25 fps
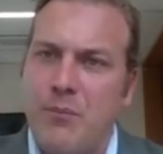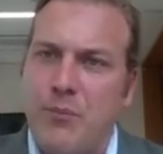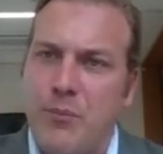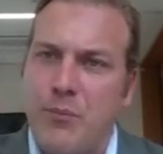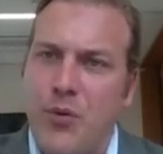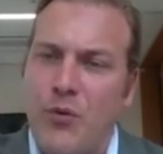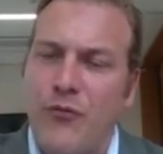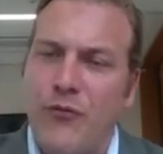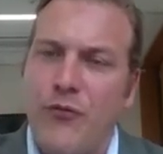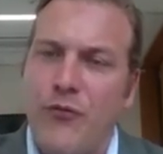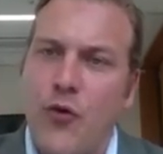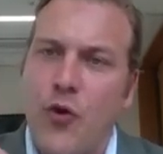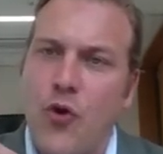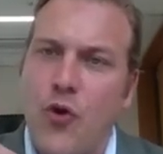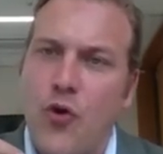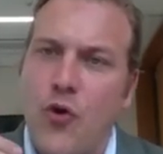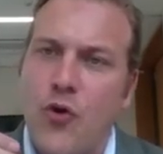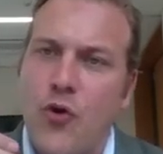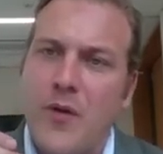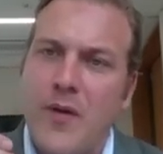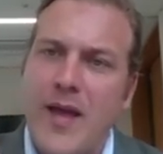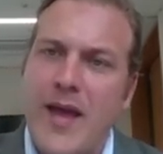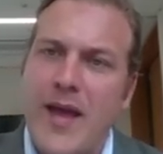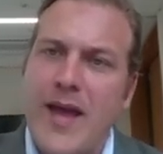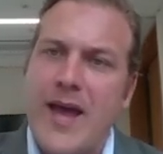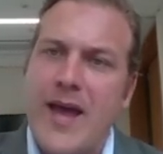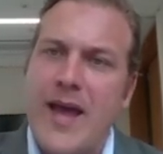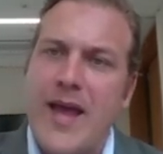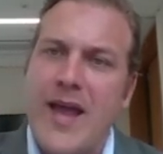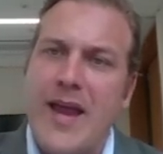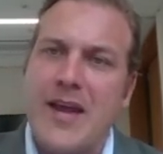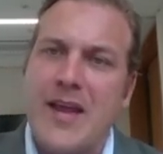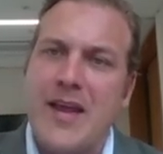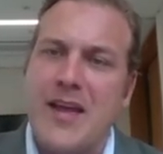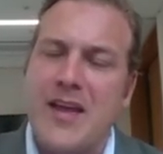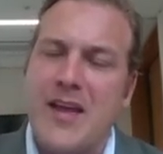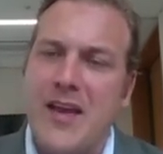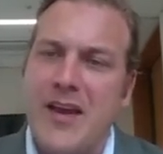before
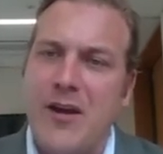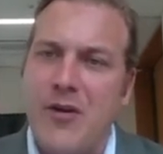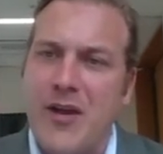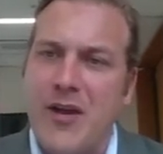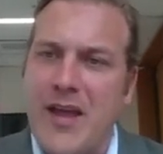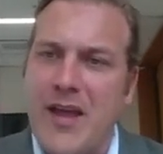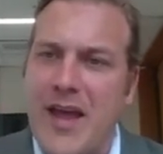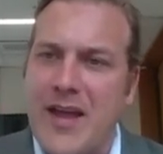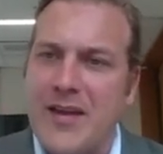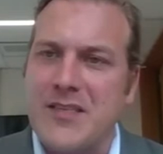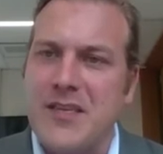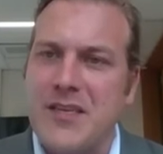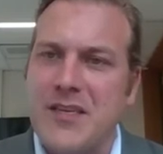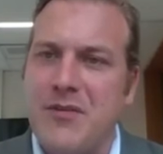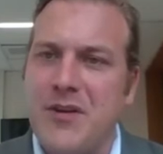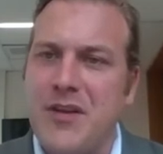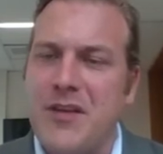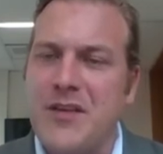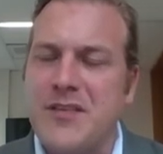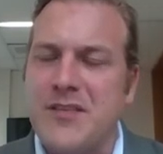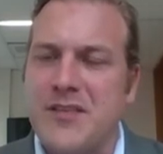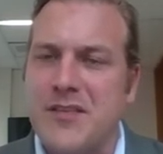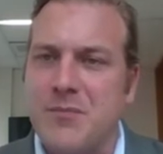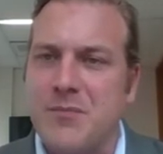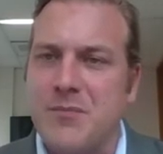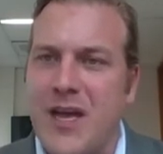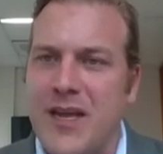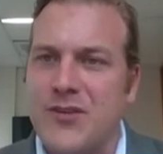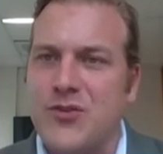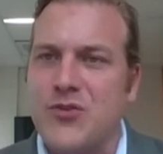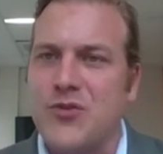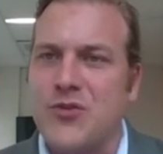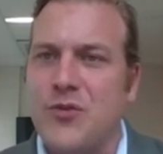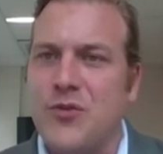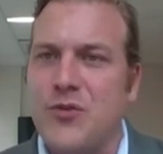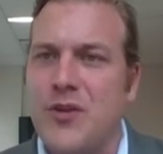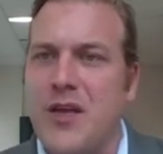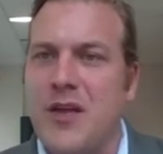any clearing activities to make
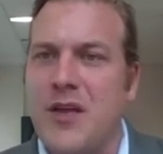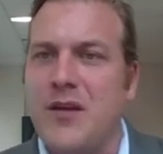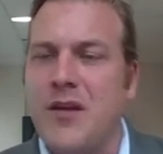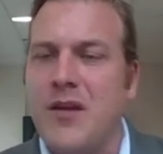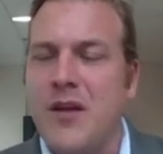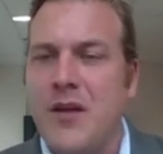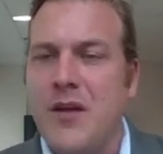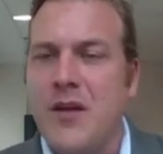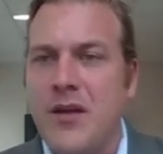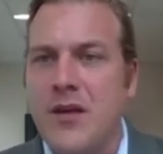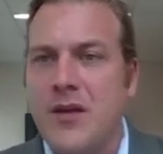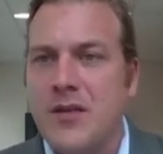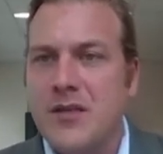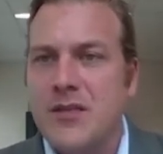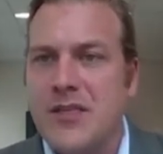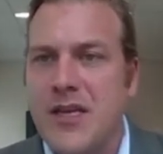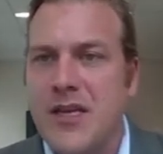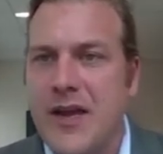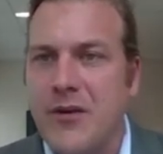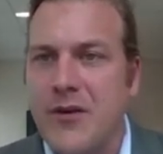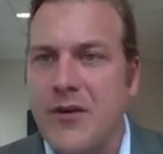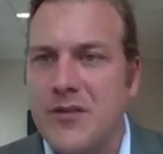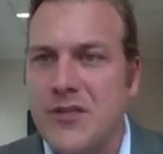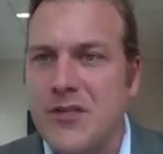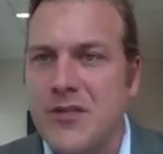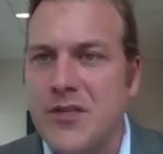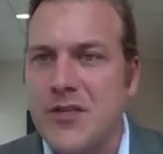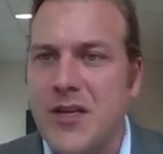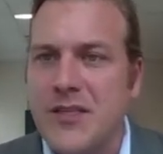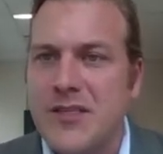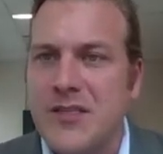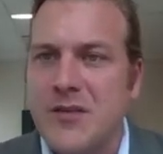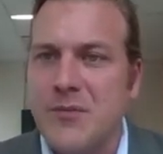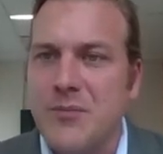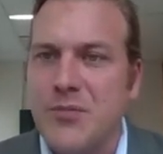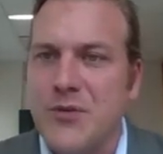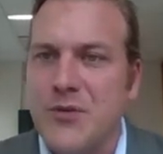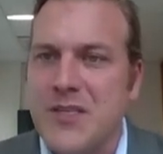sure that sacred
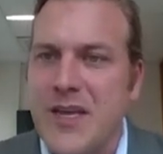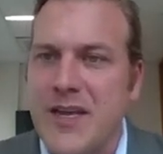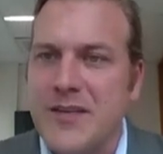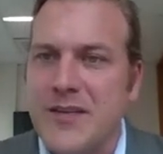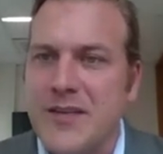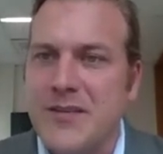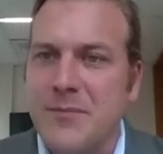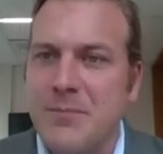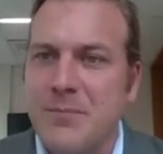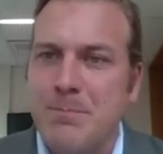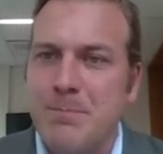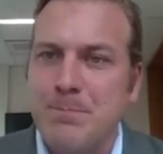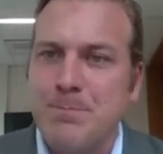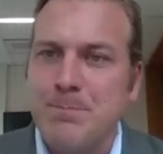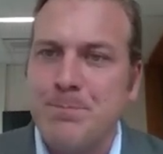sites are protected.